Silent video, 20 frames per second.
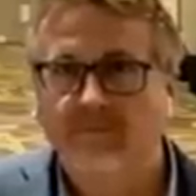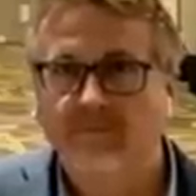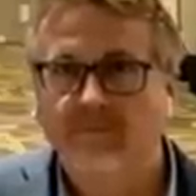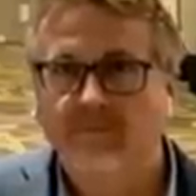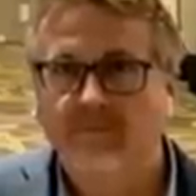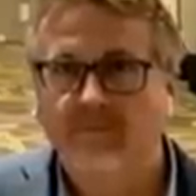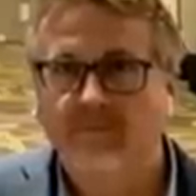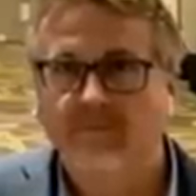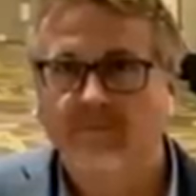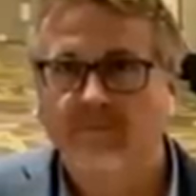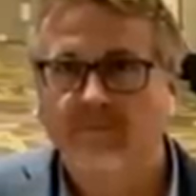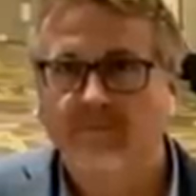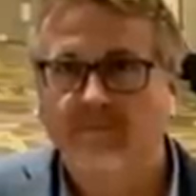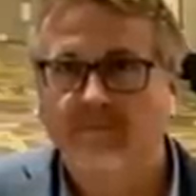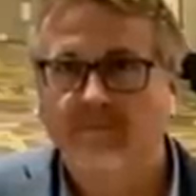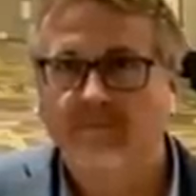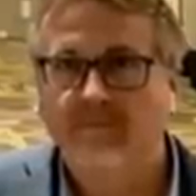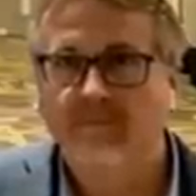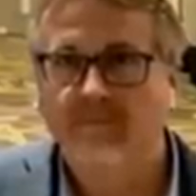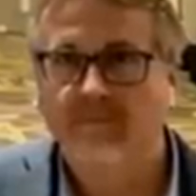
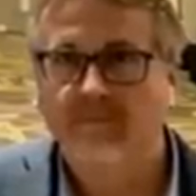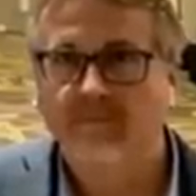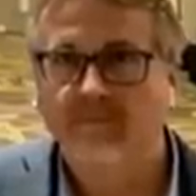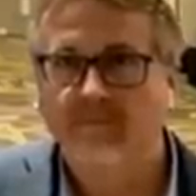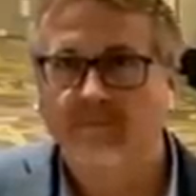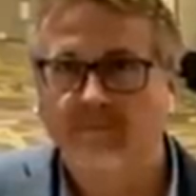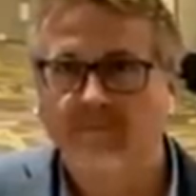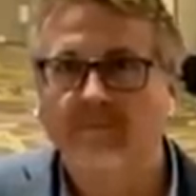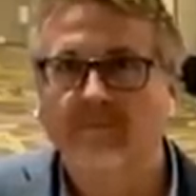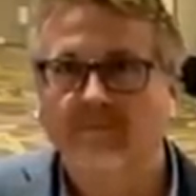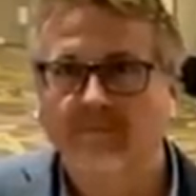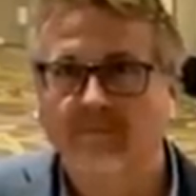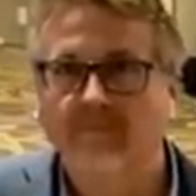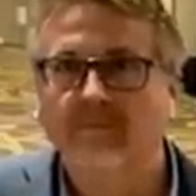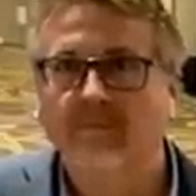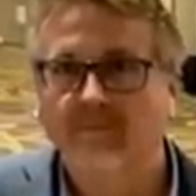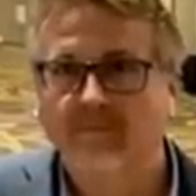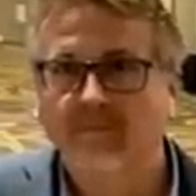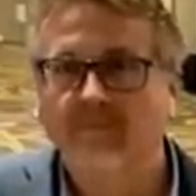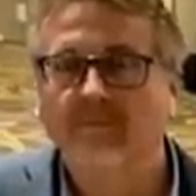
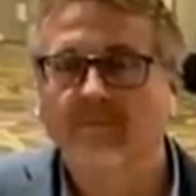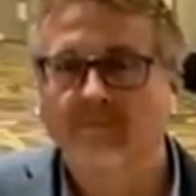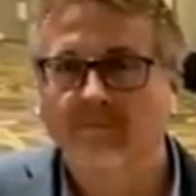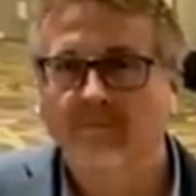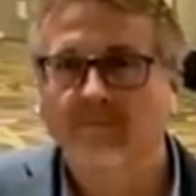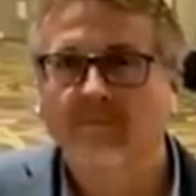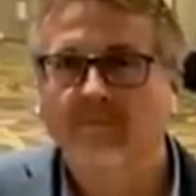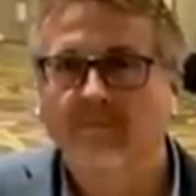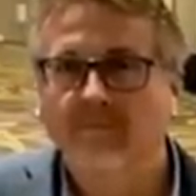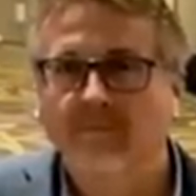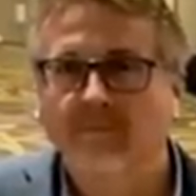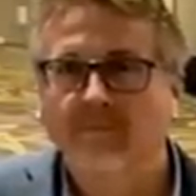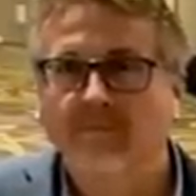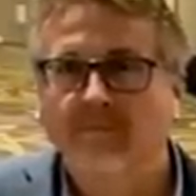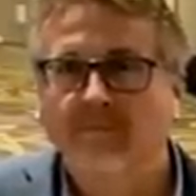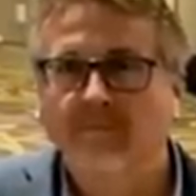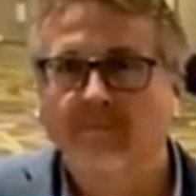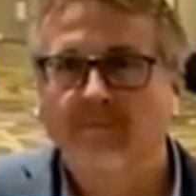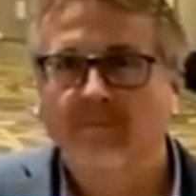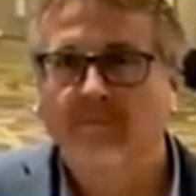
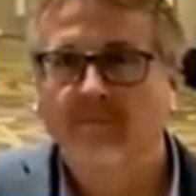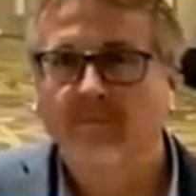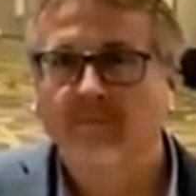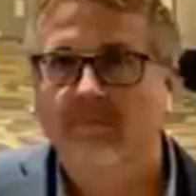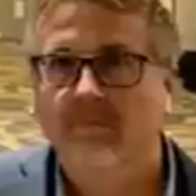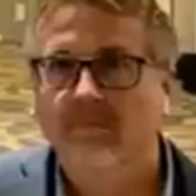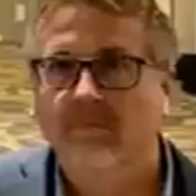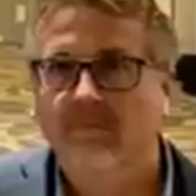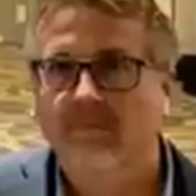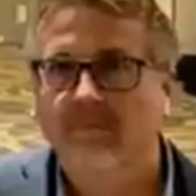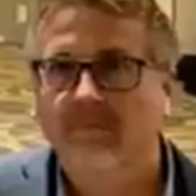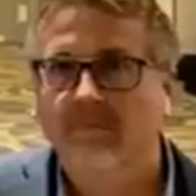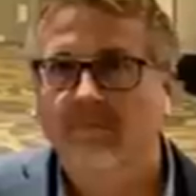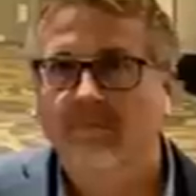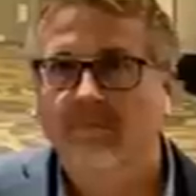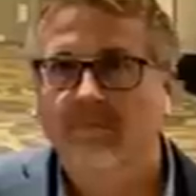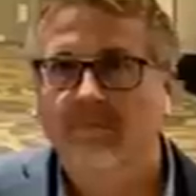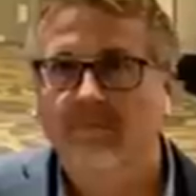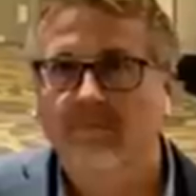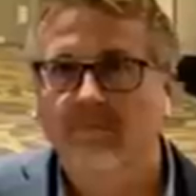
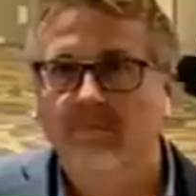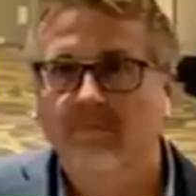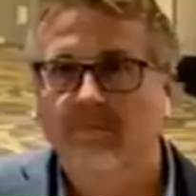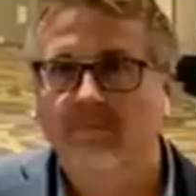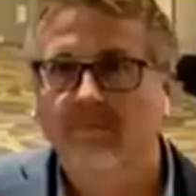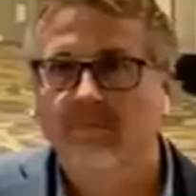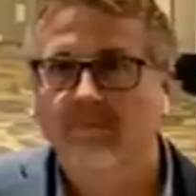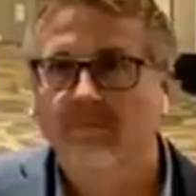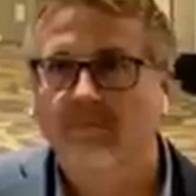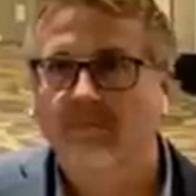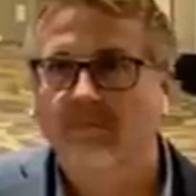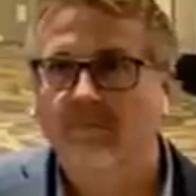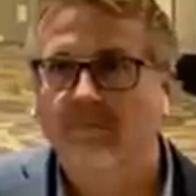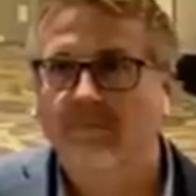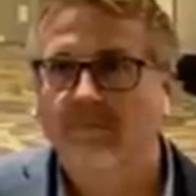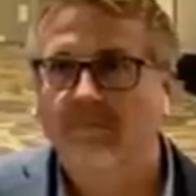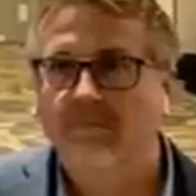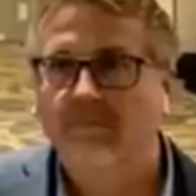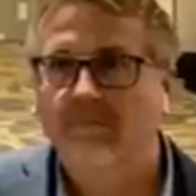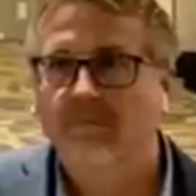
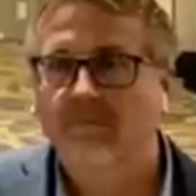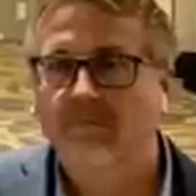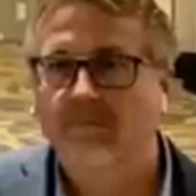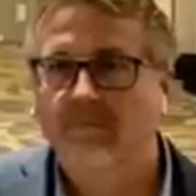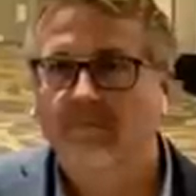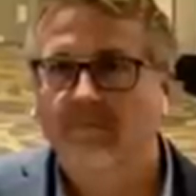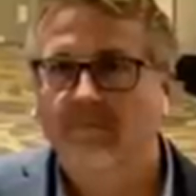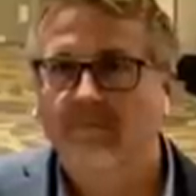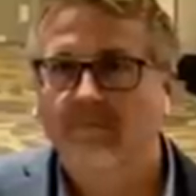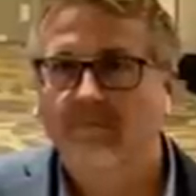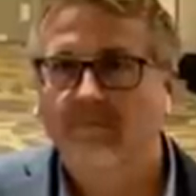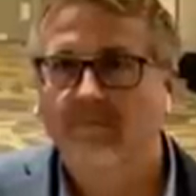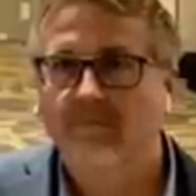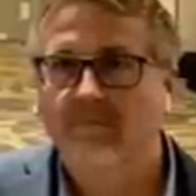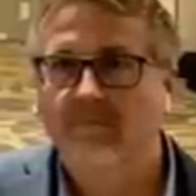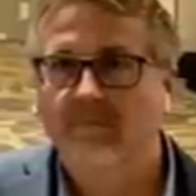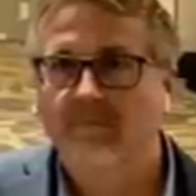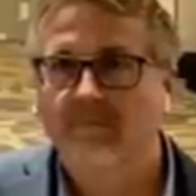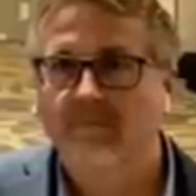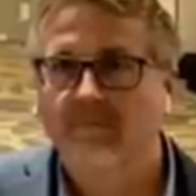
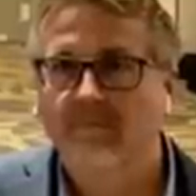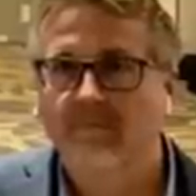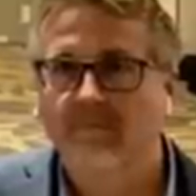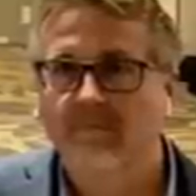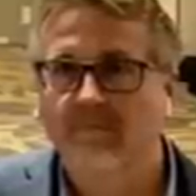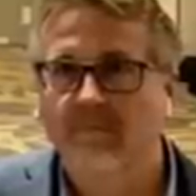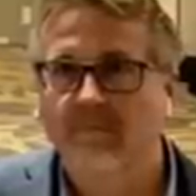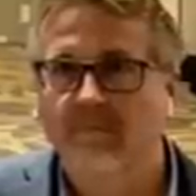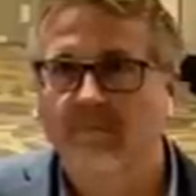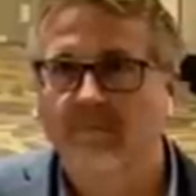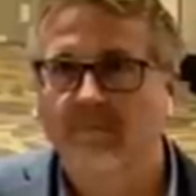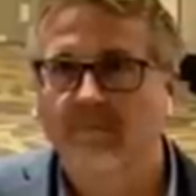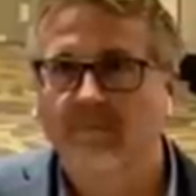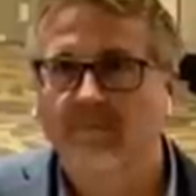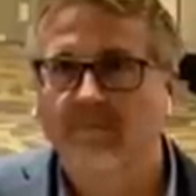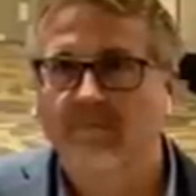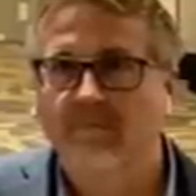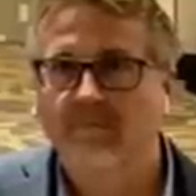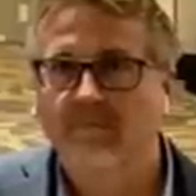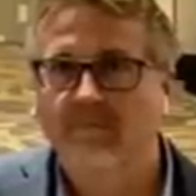
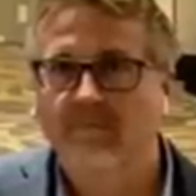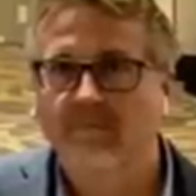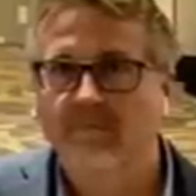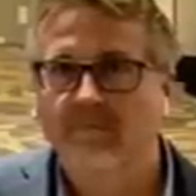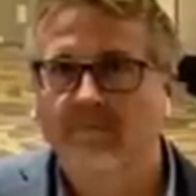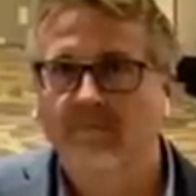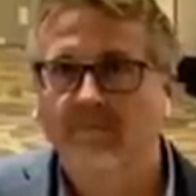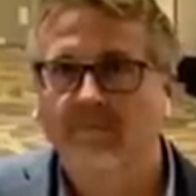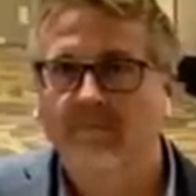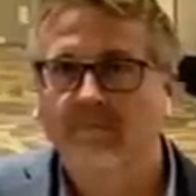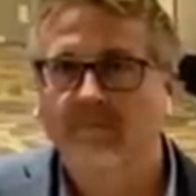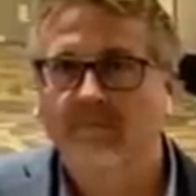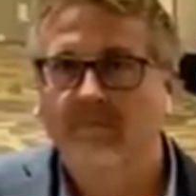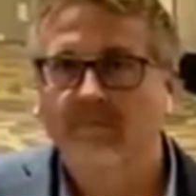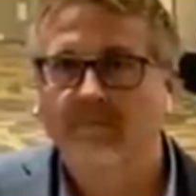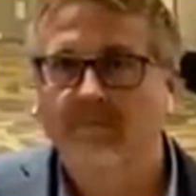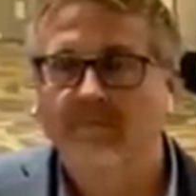[no speech]